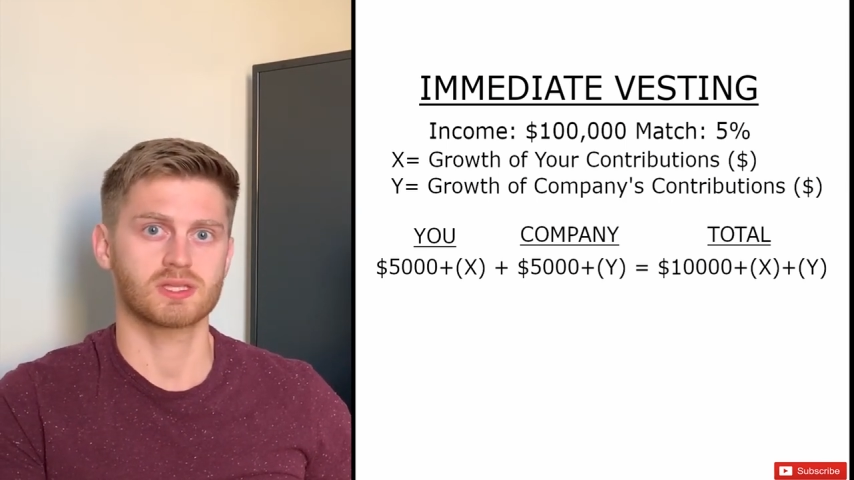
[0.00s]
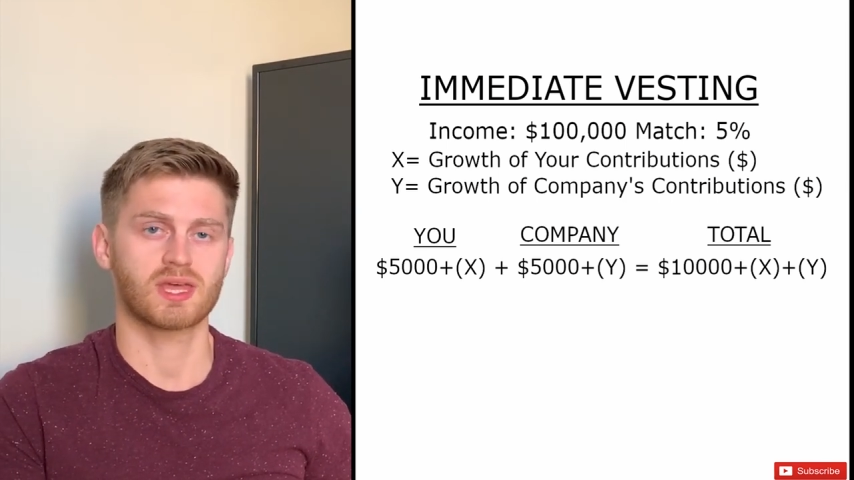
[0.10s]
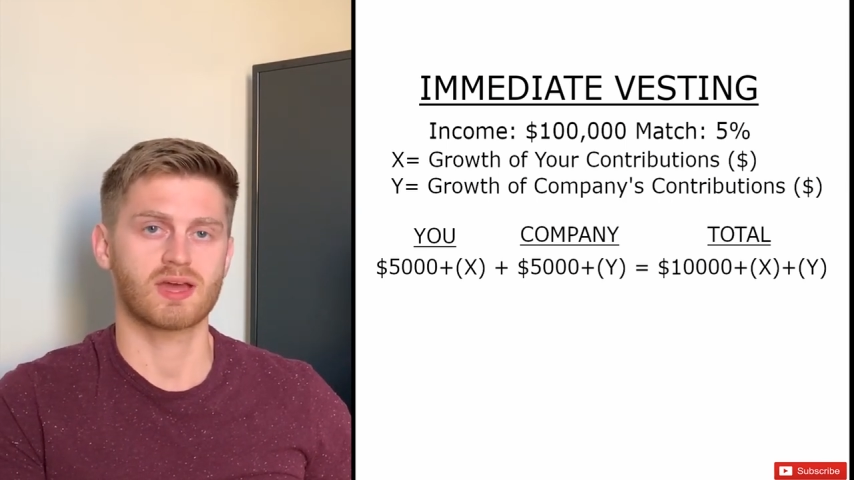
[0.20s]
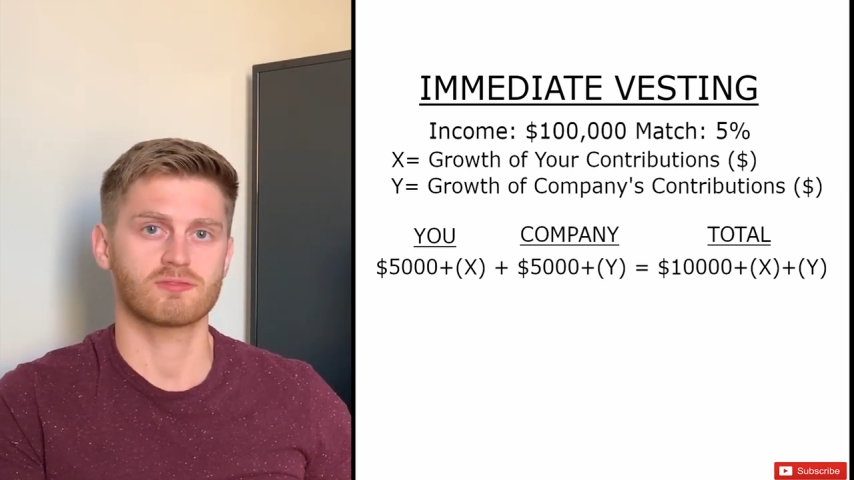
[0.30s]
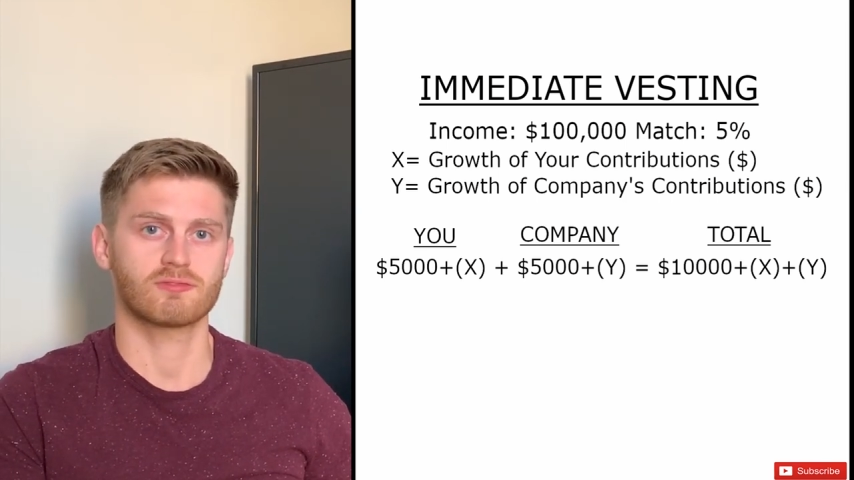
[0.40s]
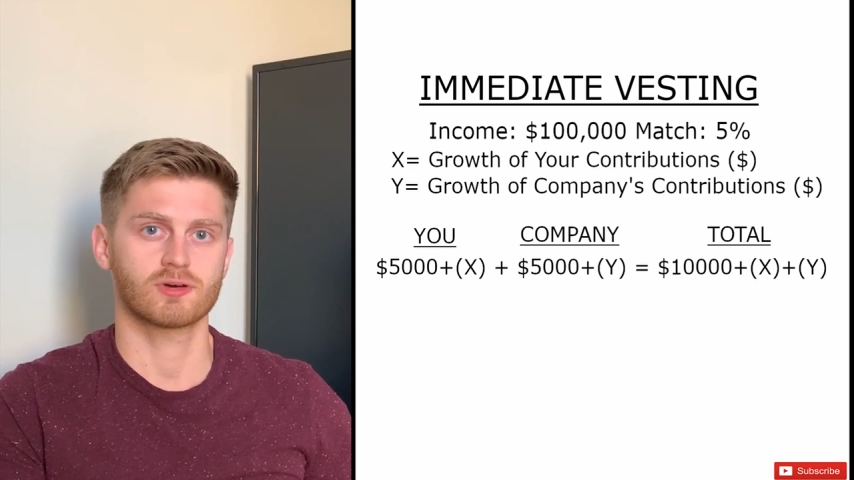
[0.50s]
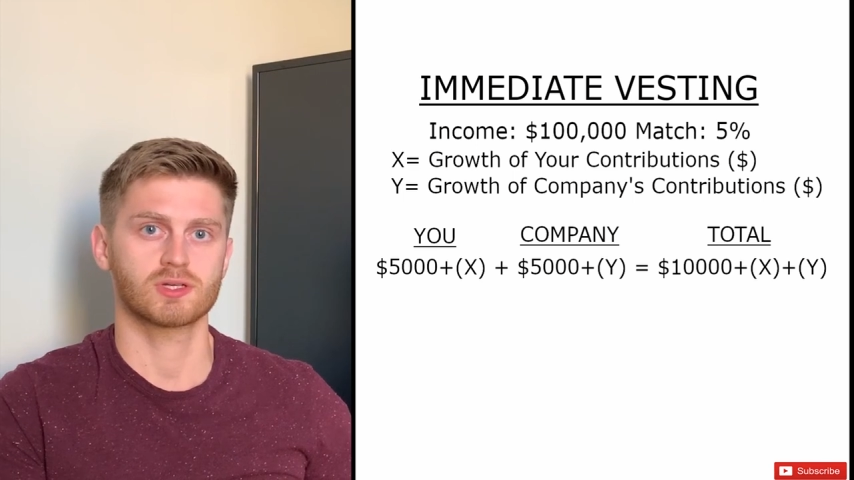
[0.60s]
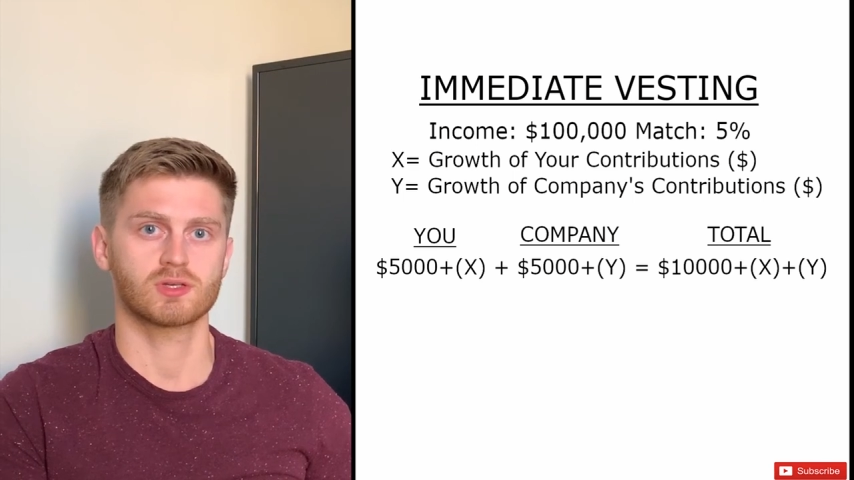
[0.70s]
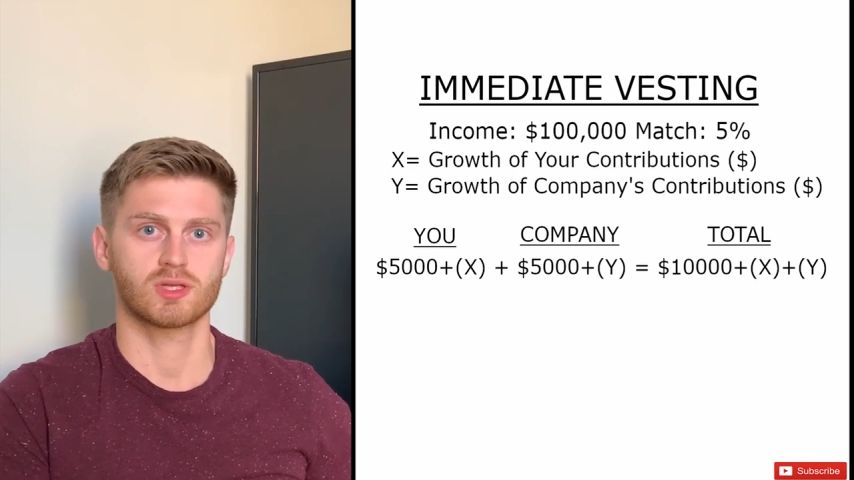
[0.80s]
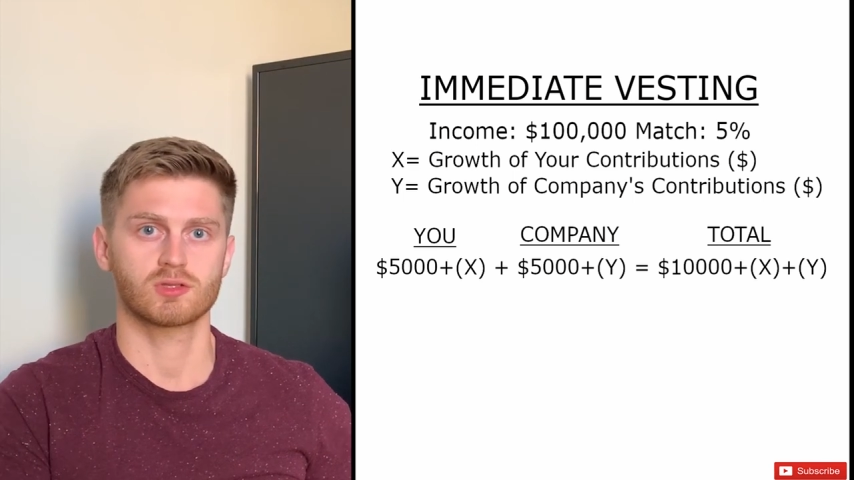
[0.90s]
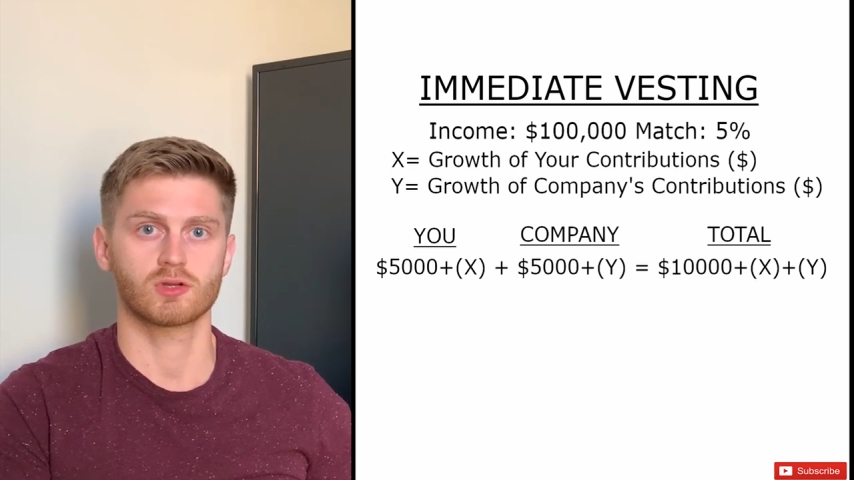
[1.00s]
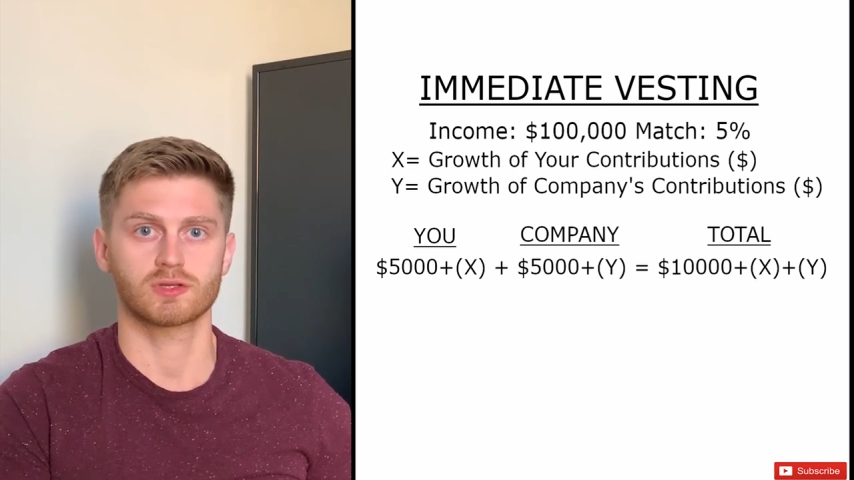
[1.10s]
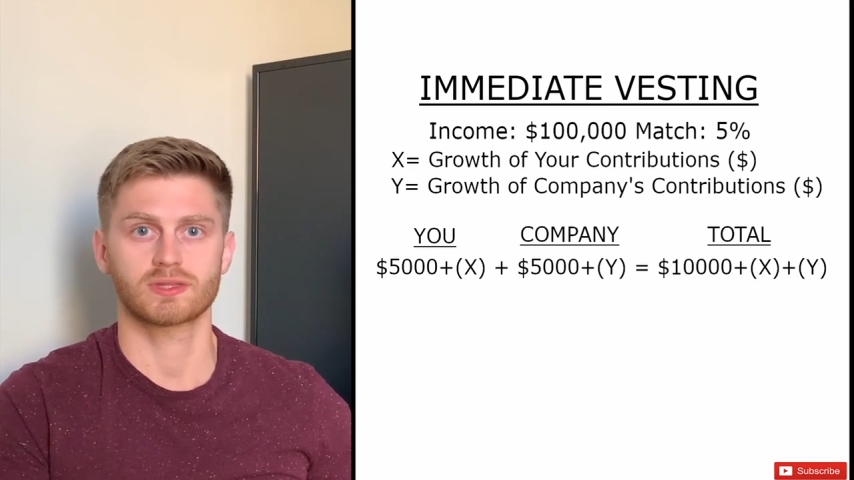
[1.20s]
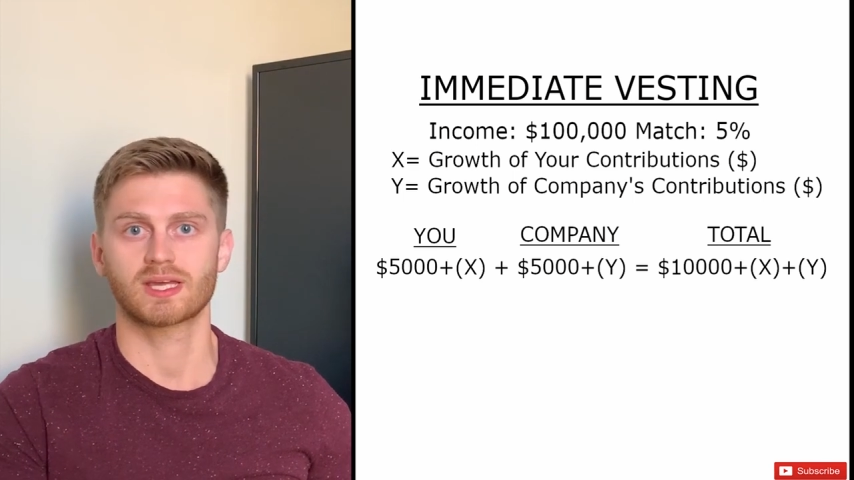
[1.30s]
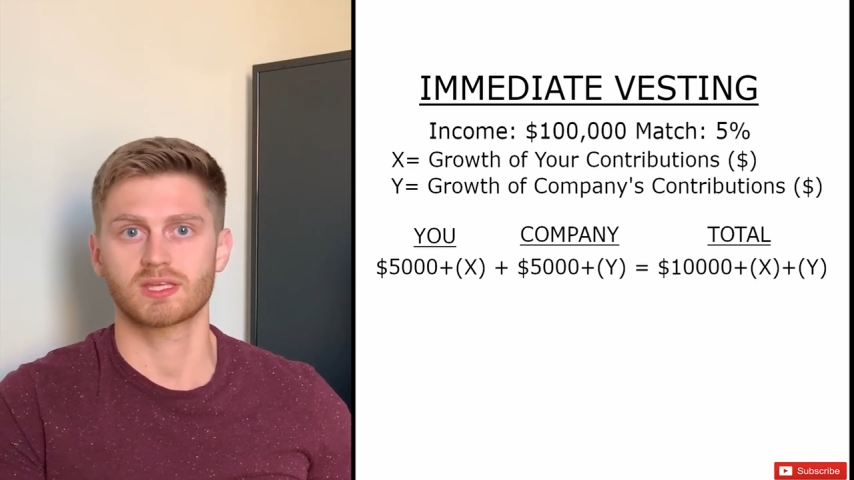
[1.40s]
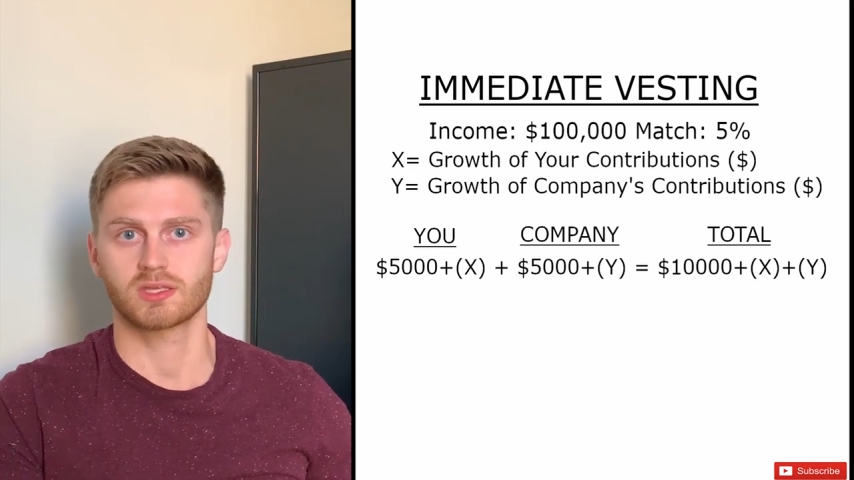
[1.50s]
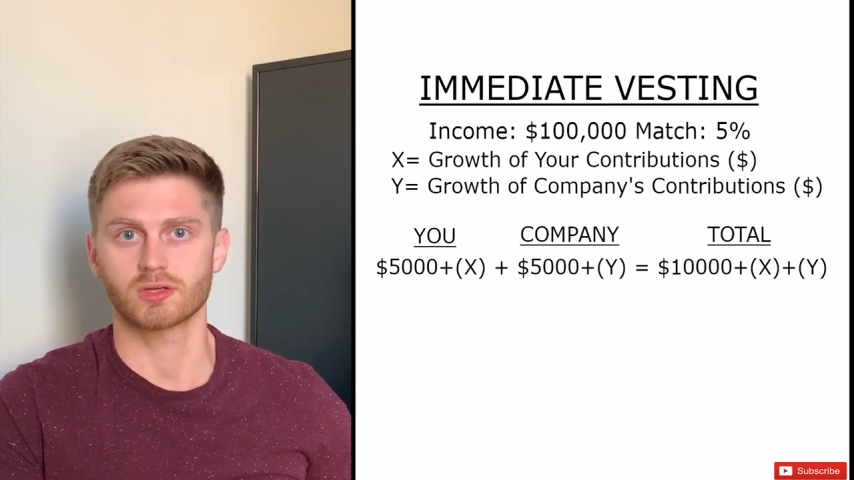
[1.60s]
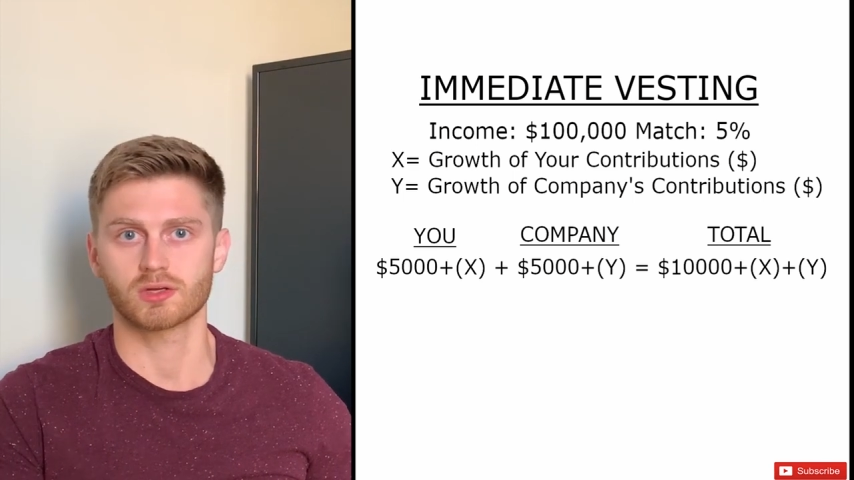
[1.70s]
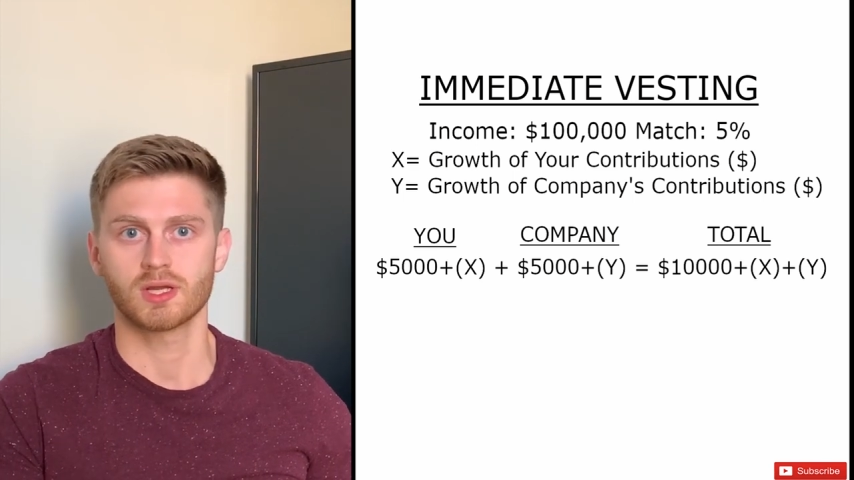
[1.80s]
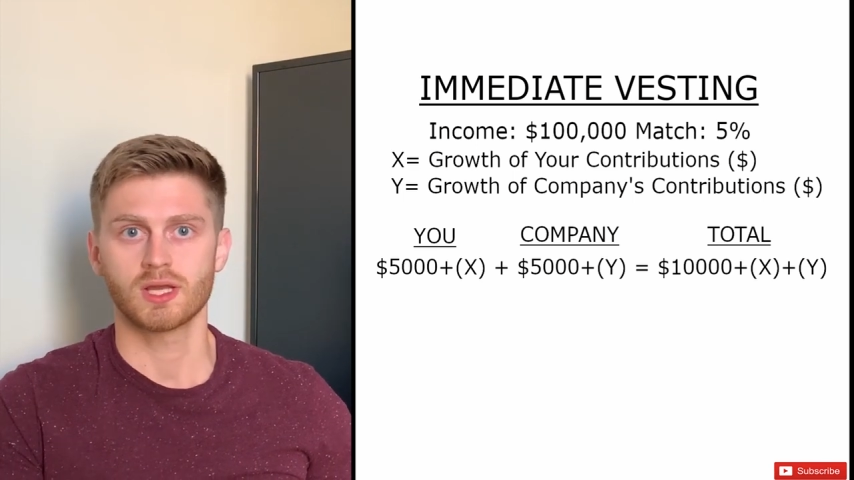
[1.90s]
in that fund during that
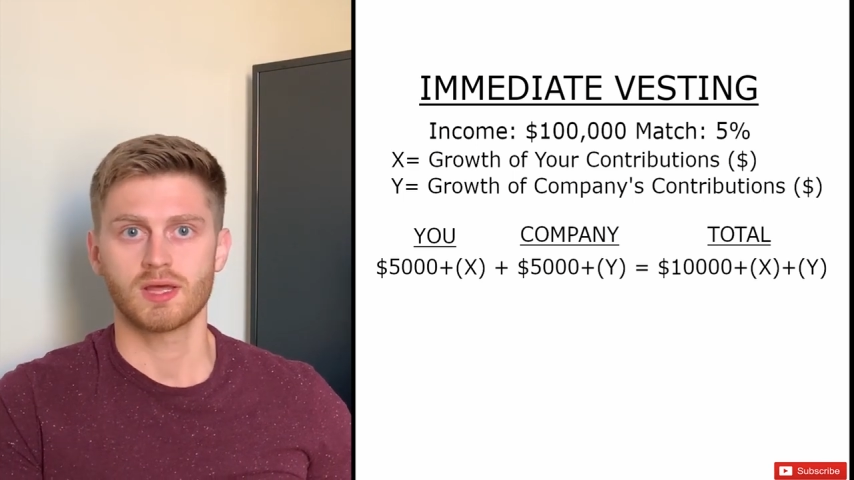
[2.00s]
year.